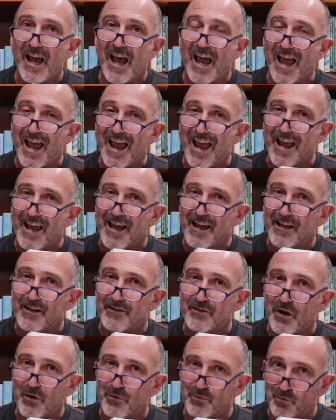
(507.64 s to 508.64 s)
and
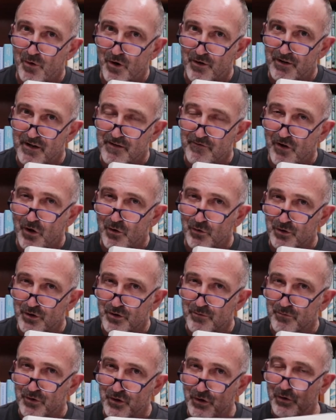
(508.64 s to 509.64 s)
don't worry,
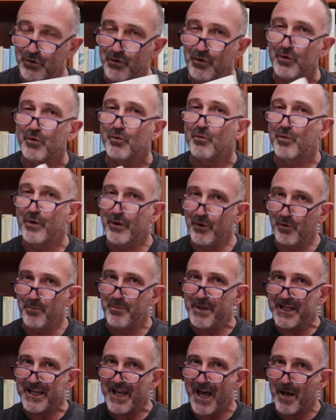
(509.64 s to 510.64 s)
volume 2 will
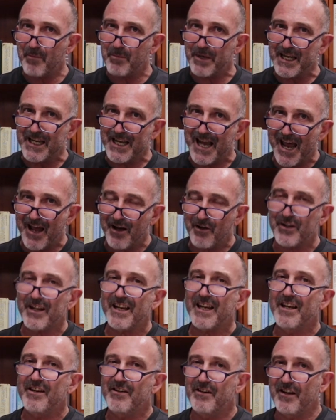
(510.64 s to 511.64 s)
be coming out
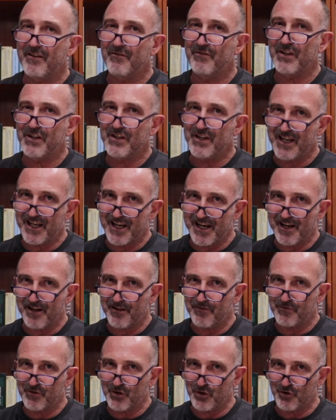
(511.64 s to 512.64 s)
in the near
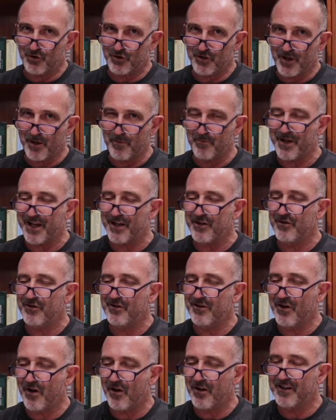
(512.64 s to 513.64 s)
future, but
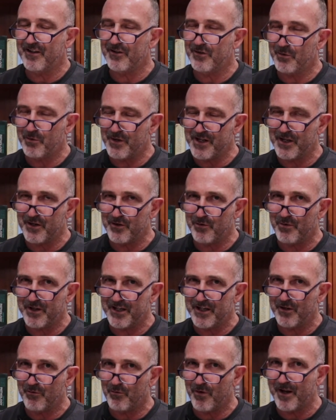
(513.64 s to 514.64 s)
not
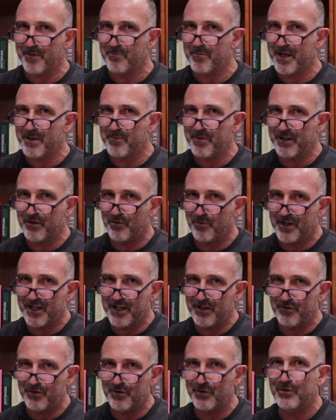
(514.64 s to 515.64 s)
2021, maybe
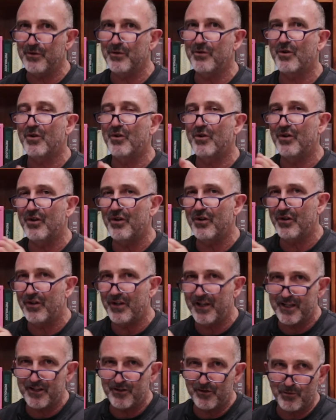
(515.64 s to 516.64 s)
22 or
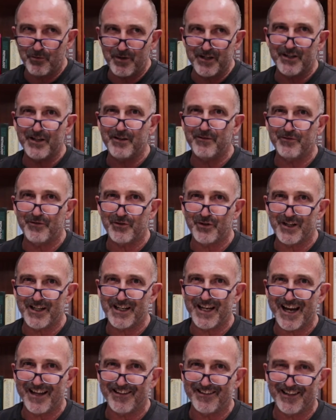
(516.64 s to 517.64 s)
early 23
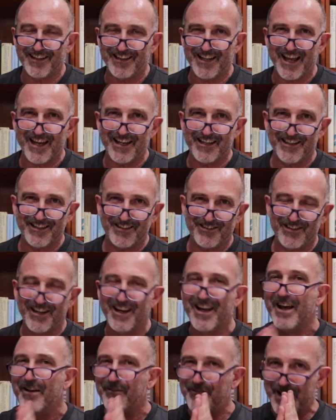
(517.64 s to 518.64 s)
at the latest.
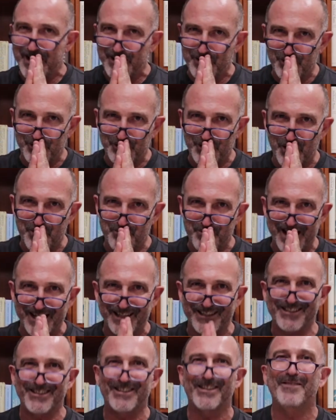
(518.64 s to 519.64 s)
Thank you so
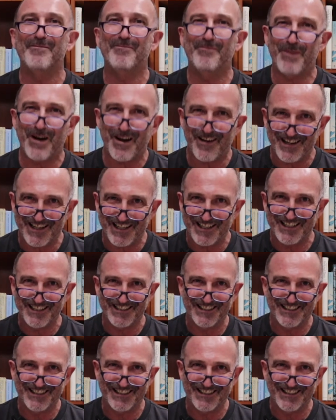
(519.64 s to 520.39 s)
much. Bye.